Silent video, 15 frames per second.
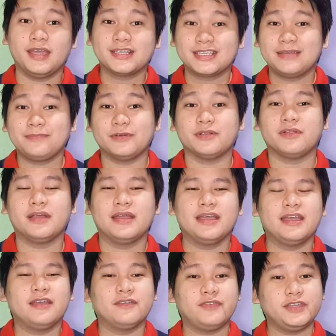Example,
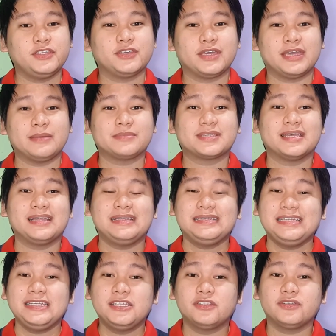video games
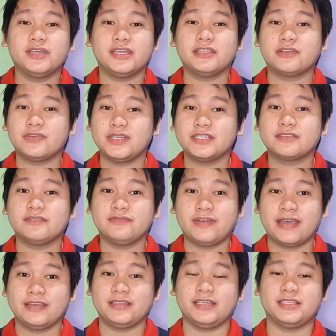lead to the increase of
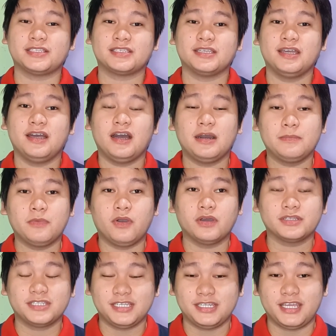violence
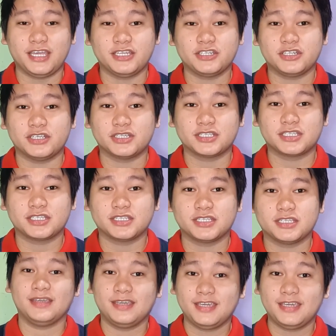among teenagers.